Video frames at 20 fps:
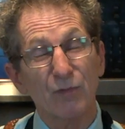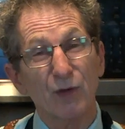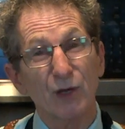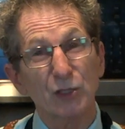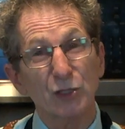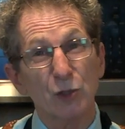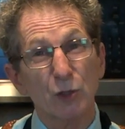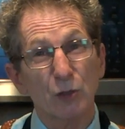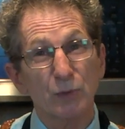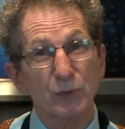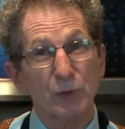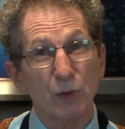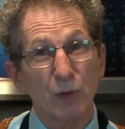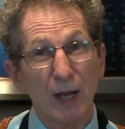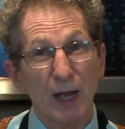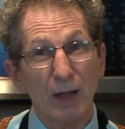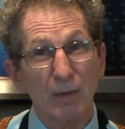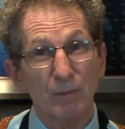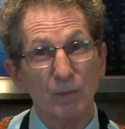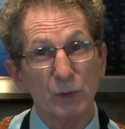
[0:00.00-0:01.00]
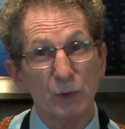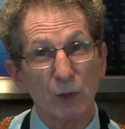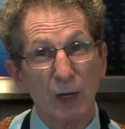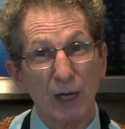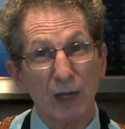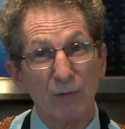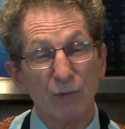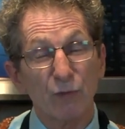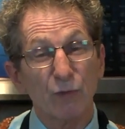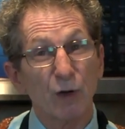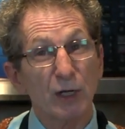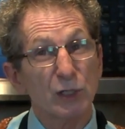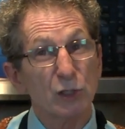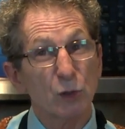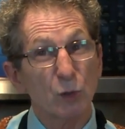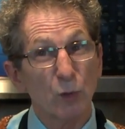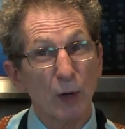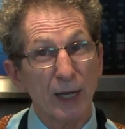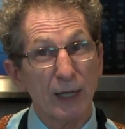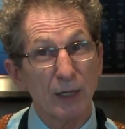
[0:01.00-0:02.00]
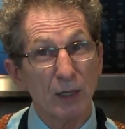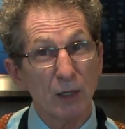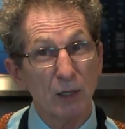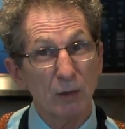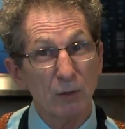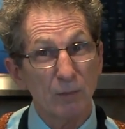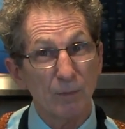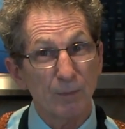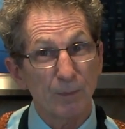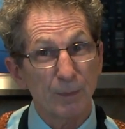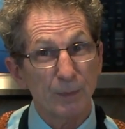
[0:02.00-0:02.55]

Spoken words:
fresh herbs are out. So I got fresh oregano,